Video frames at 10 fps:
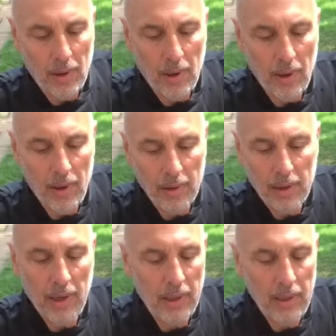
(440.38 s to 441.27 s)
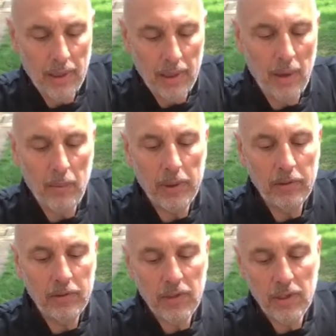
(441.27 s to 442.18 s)
Okay, and we're
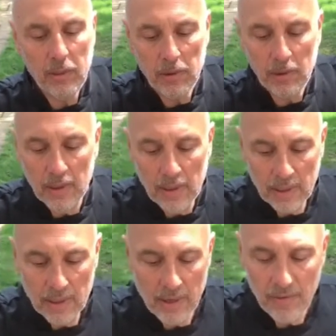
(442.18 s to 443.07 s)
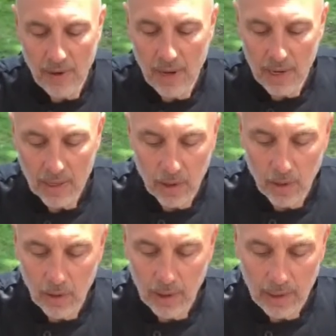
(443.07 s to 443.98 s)
just going to give our
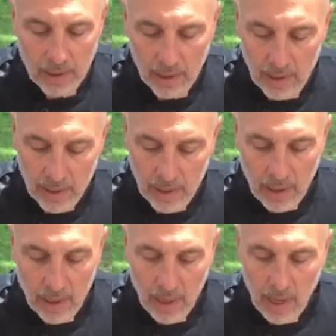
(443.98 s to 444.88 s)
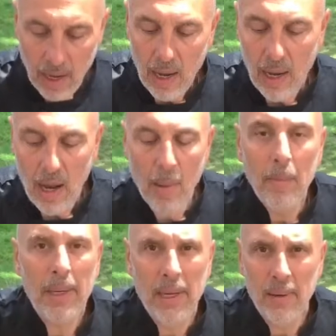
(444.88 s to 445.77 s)
garlic a
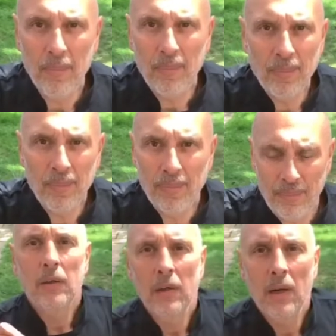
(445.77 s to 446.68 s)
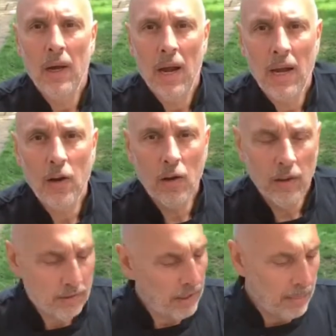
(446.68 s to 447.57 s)
minute. Our
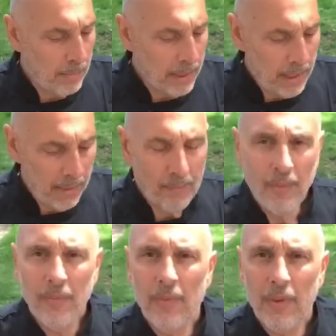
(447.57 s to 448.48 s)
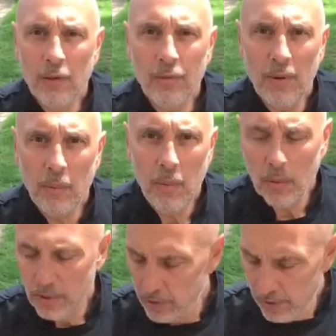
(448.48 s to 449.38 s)
garlic's had a minute. Next thing we
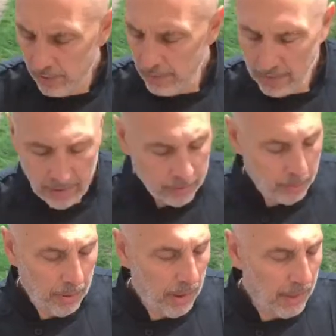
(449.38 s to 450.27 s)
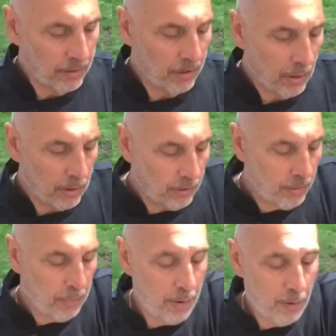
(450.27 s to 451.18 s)
want to do is put our tomato
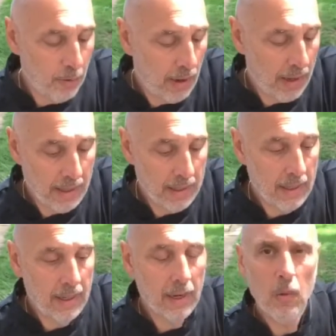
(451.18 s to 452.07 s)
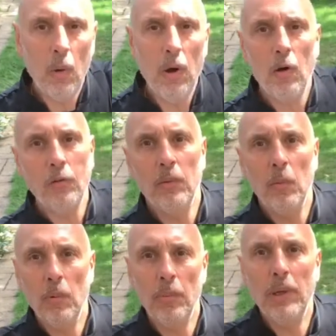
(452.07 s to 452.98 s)
puree in. Now quite often
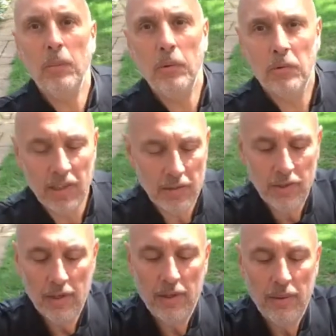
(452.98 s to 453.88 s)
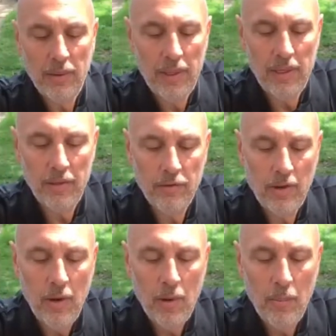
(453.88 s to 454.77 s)
what people tend to do is
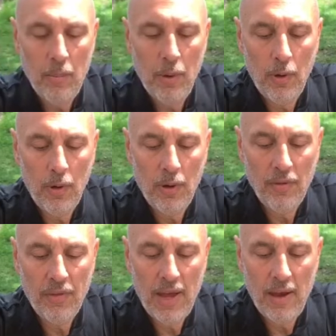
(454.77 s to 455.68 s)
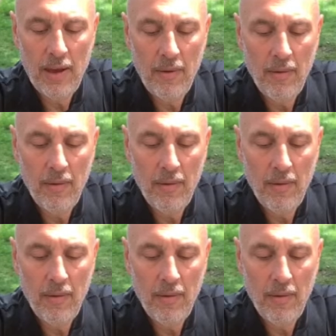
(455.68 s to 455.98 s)
put their